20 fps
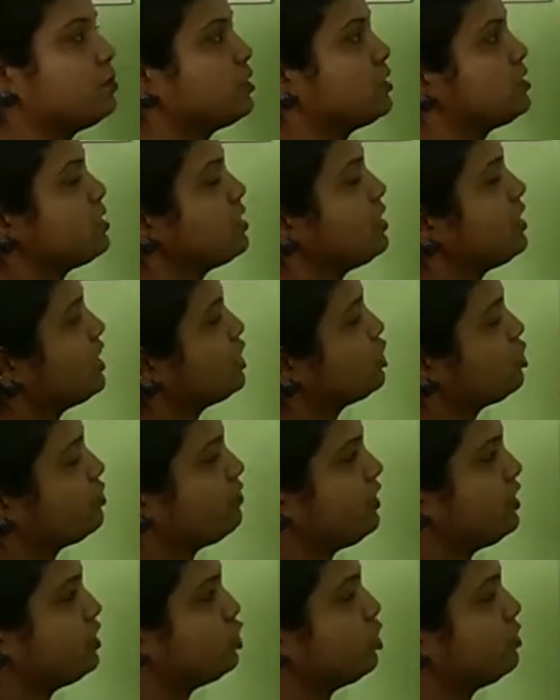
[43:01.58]
percentage of
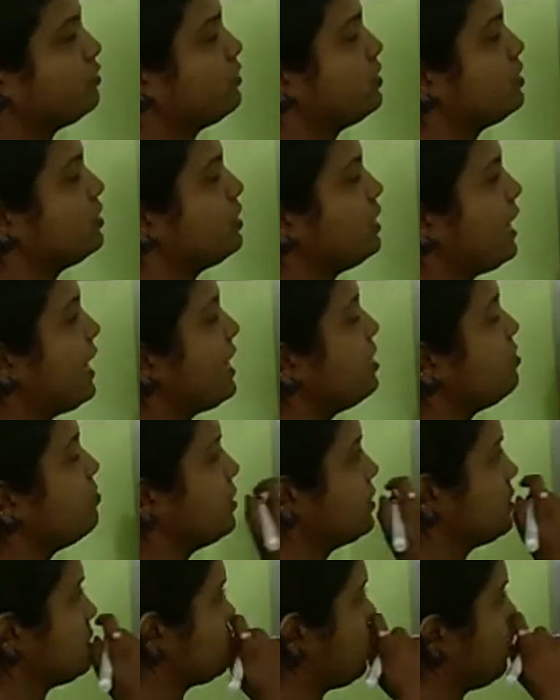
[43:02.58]
each of the
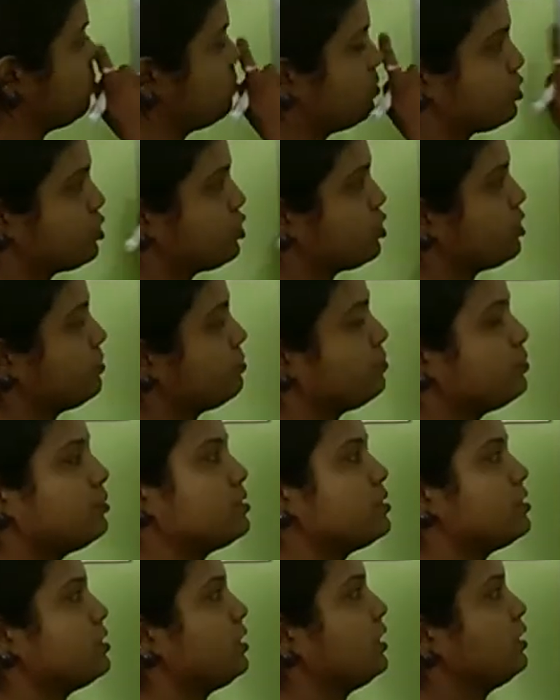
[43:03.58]
elements, composition
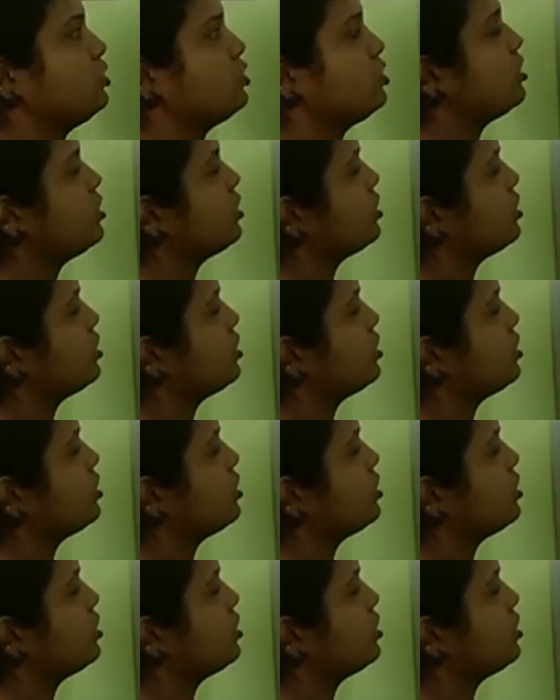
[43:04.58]
percentage.